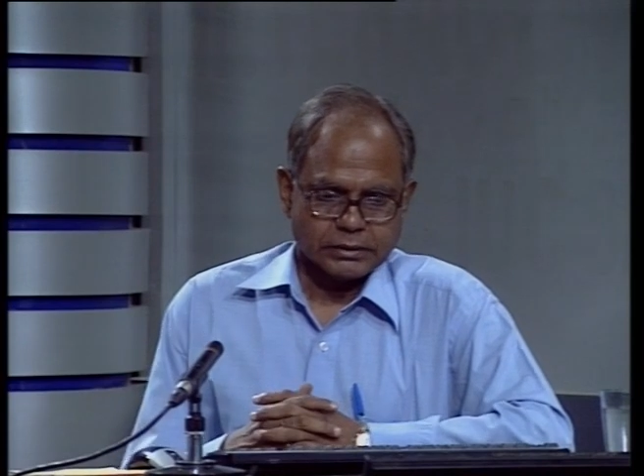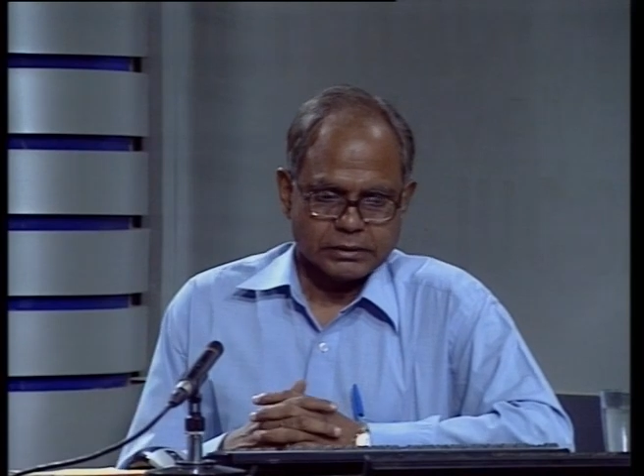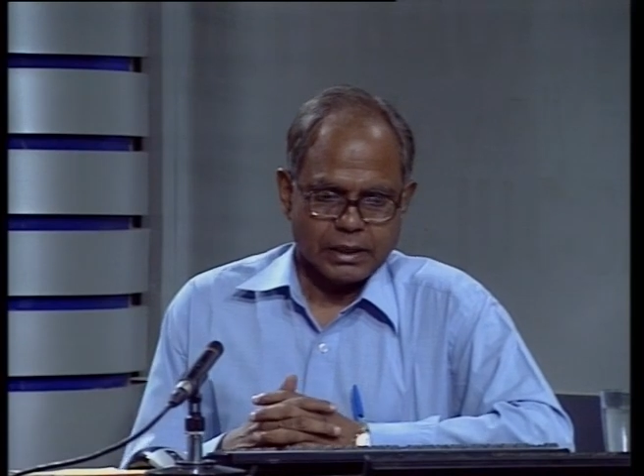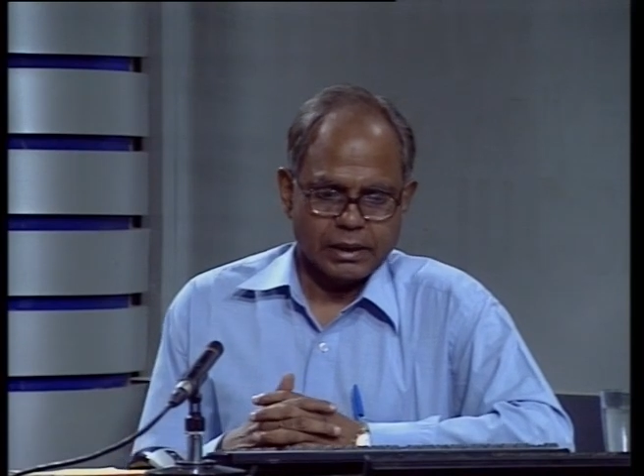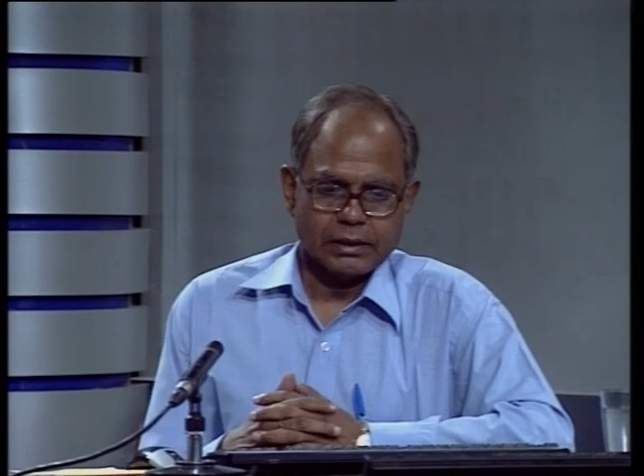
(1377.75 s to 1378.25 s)

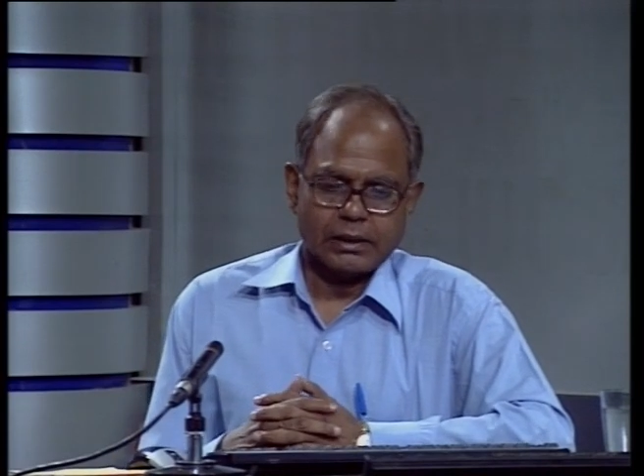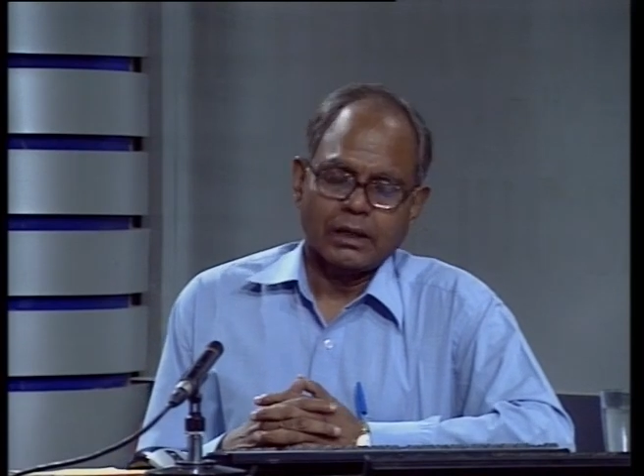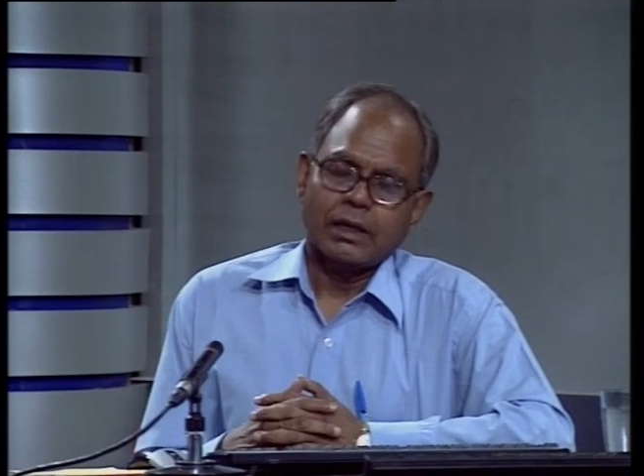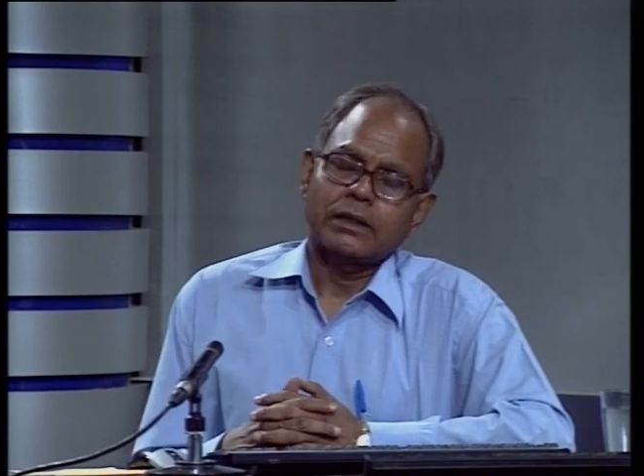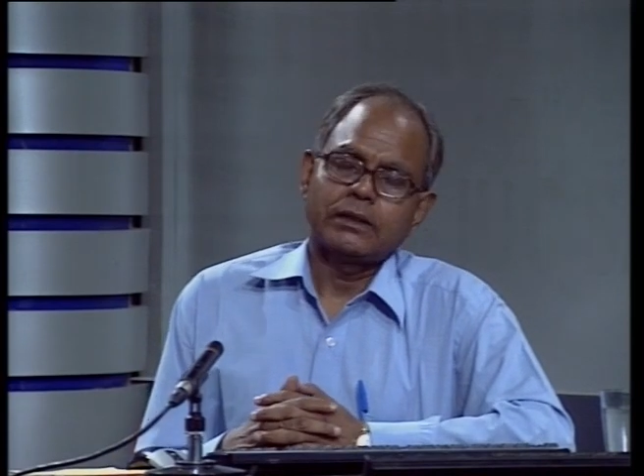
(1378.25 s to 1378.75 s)
and
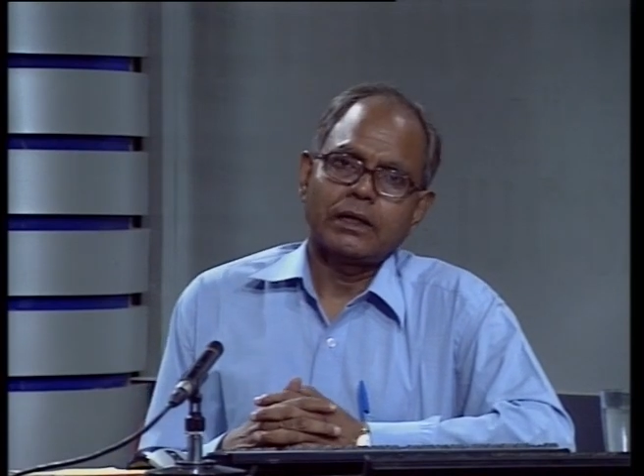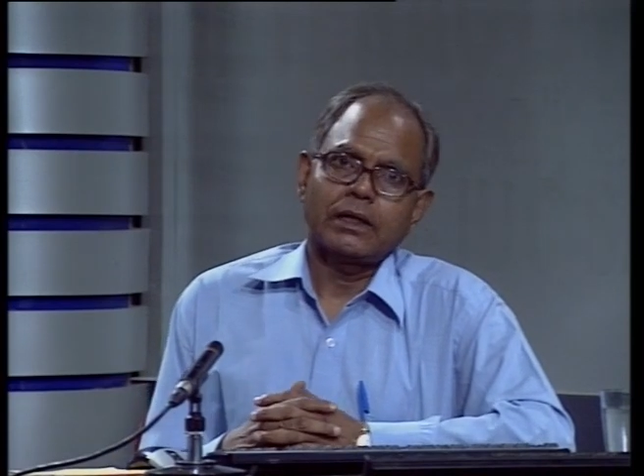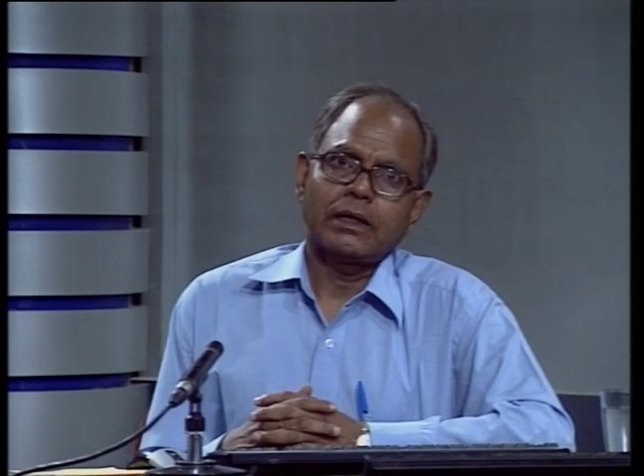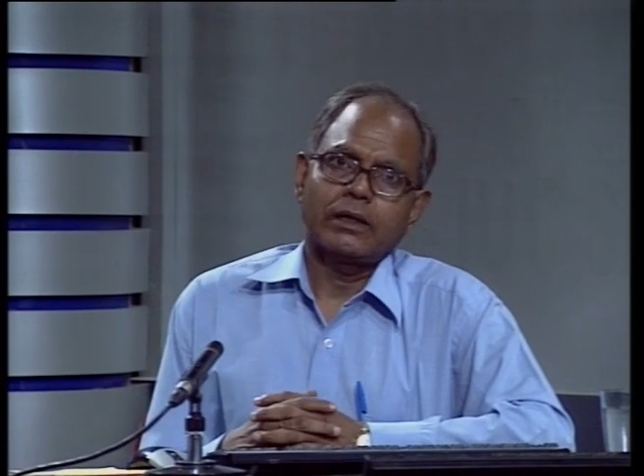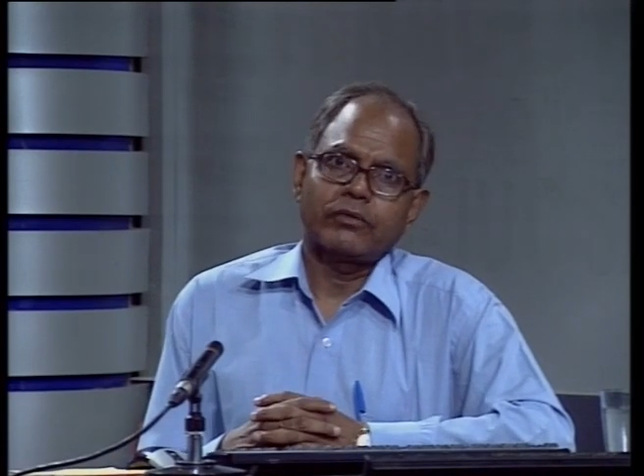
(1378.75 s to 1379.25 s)

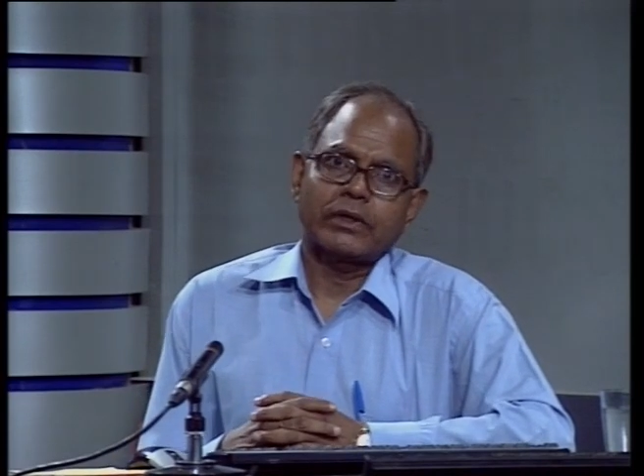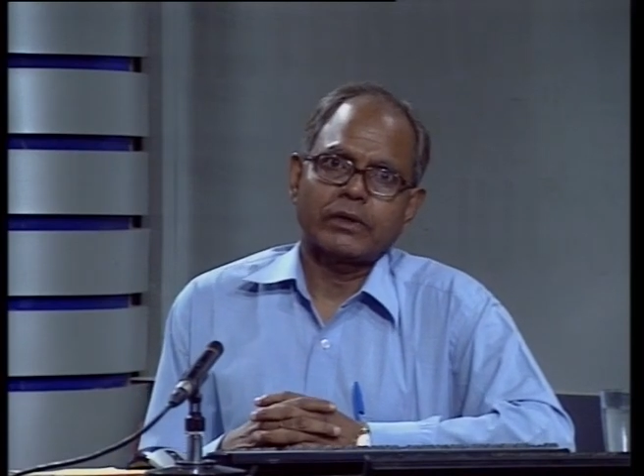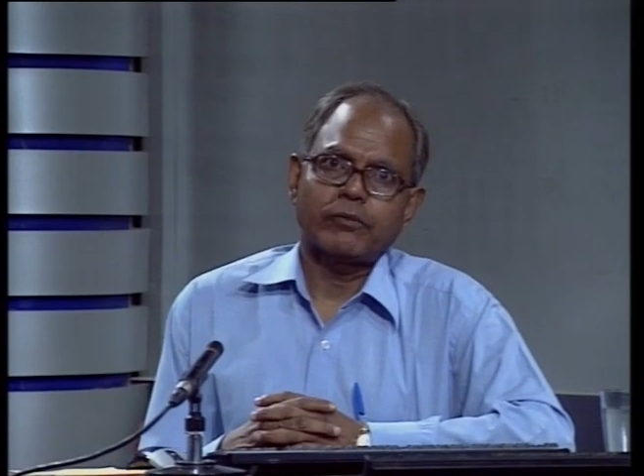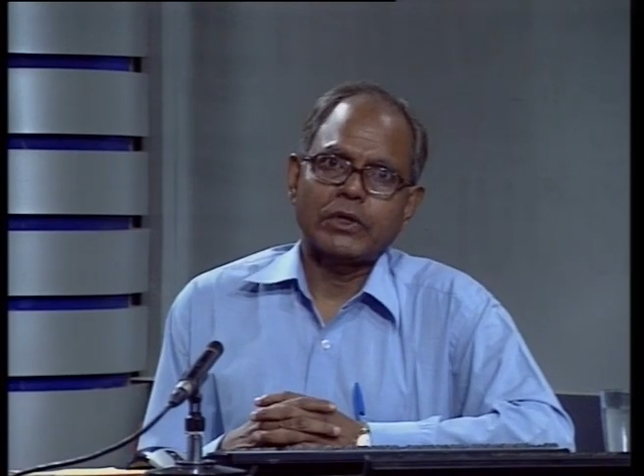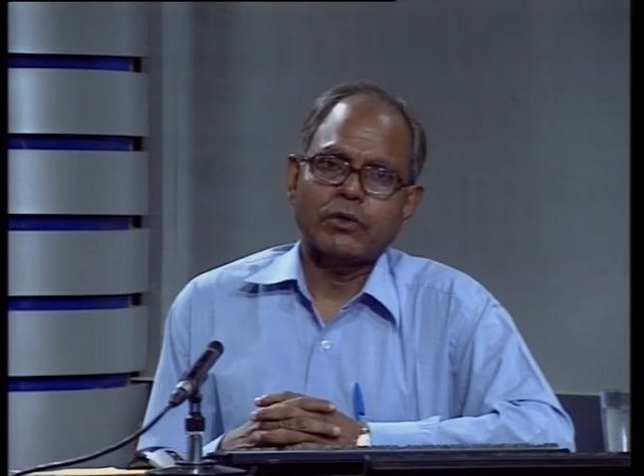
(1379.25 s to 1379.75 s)
they
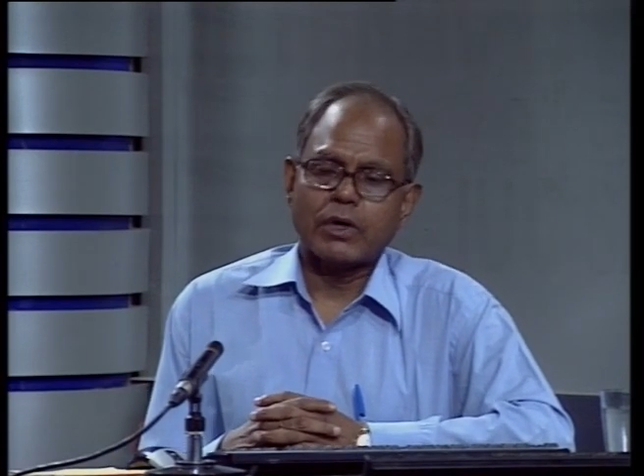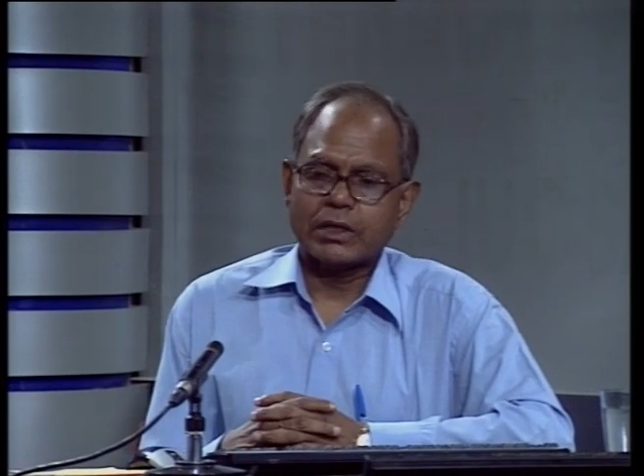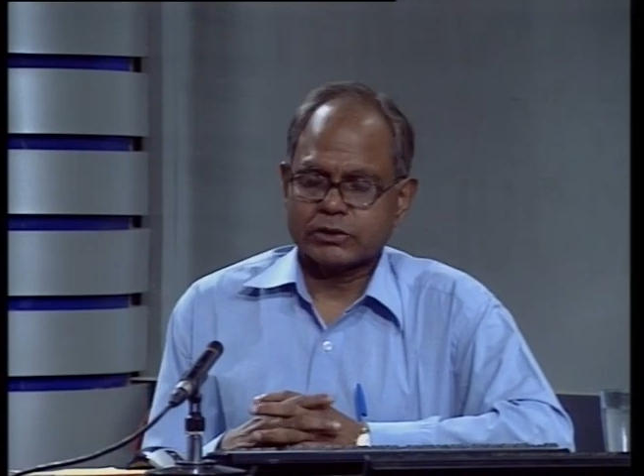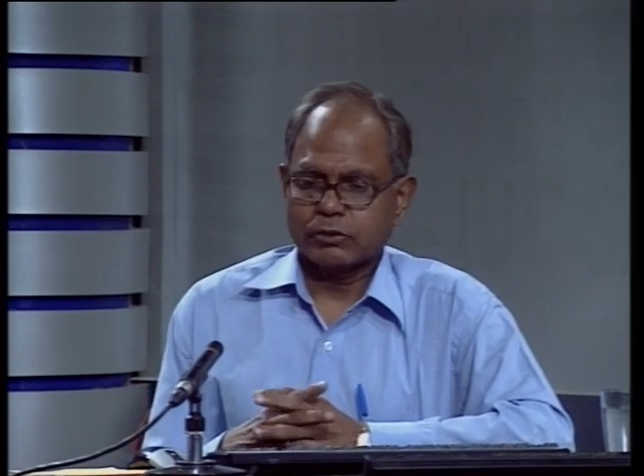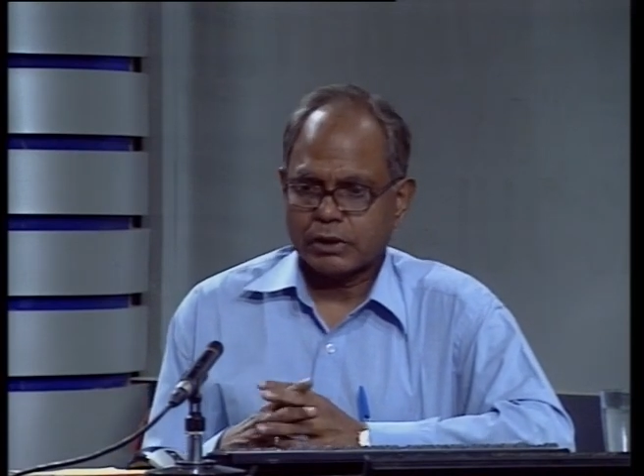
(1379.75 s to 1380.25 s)
effectively
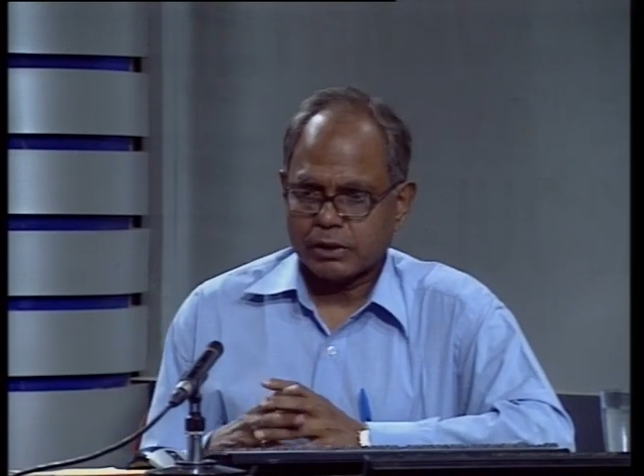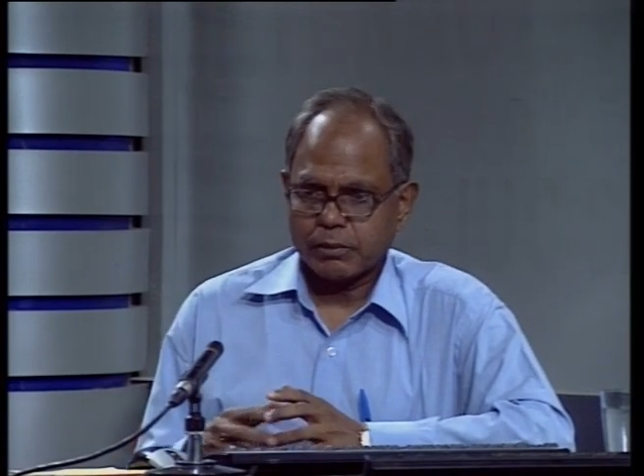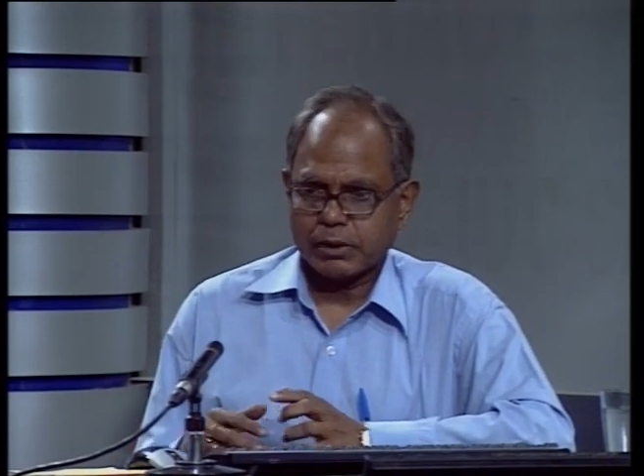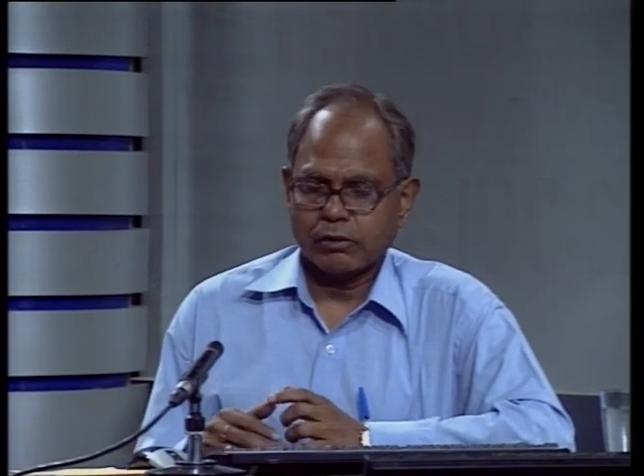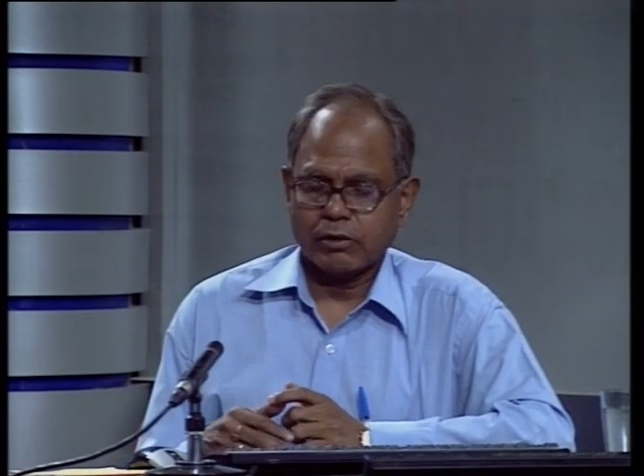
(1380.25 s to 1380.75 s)
washed
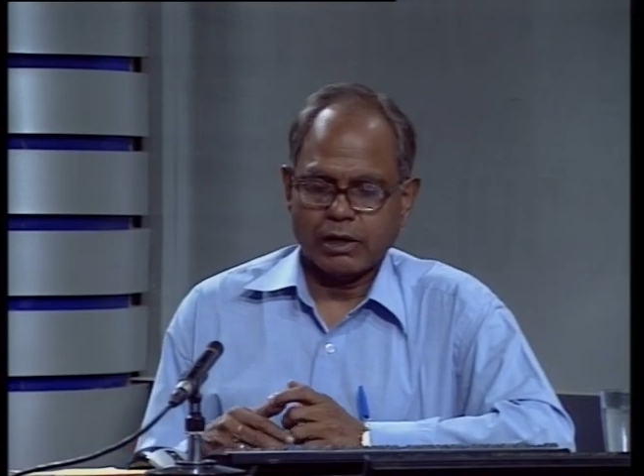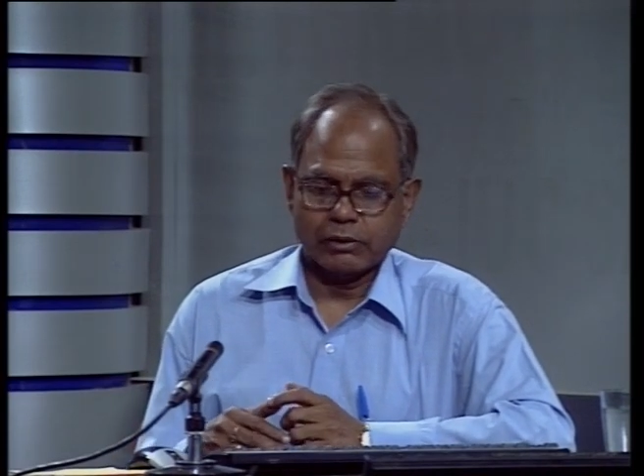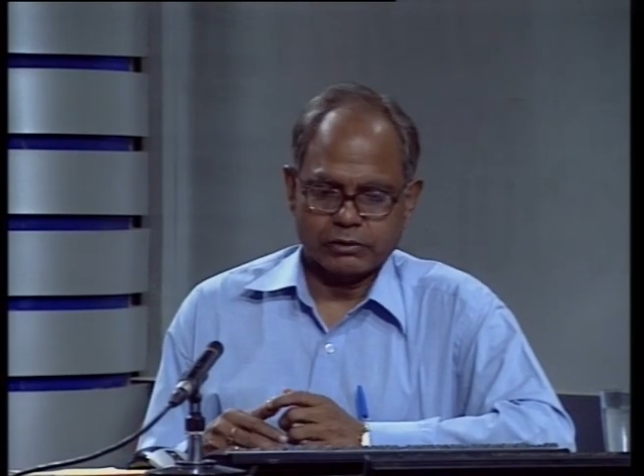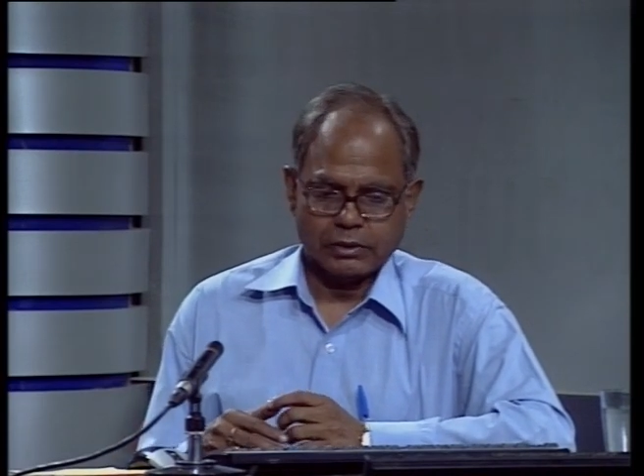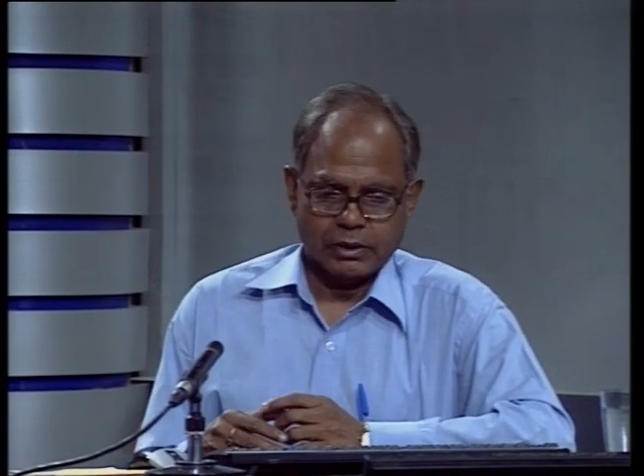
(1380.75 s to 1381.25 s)
whenever go out